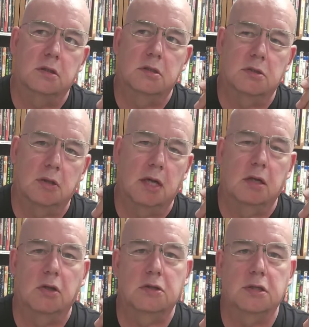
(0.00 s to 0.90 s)
so that
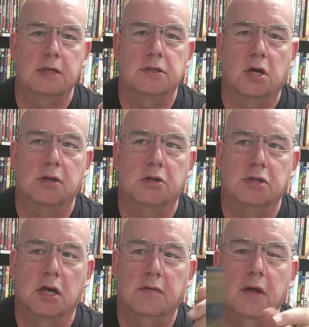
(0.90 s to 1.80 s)
it looks nice on your
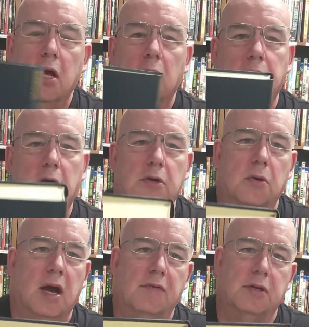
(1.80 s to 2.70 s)
shelf without
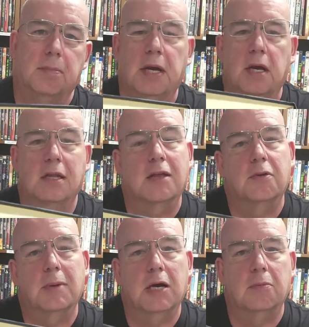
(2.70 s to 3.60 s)
you having to pay a
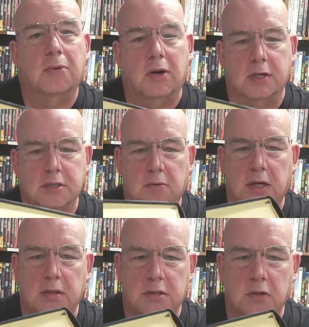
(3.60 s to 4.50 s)
leather-bound price,
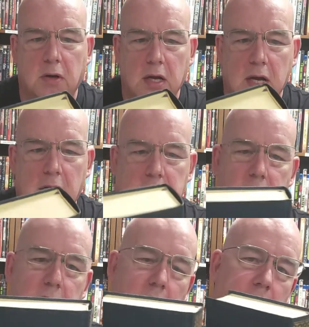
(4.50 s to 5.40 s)
right? So
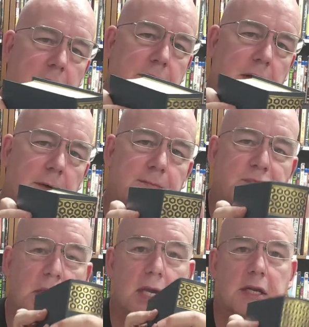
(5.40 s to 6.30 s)
they're kind of
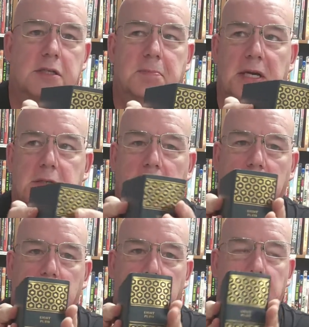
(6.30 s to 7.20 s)

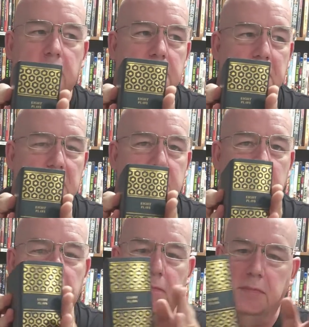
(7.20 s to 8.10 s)

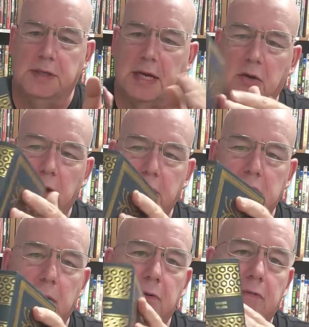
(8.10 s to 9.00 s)
inexpensive, decorated
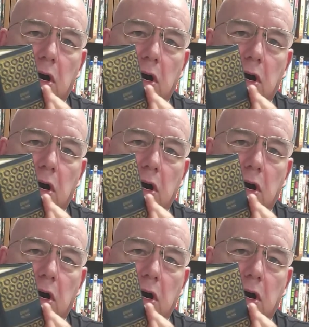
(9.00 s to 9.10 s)
type of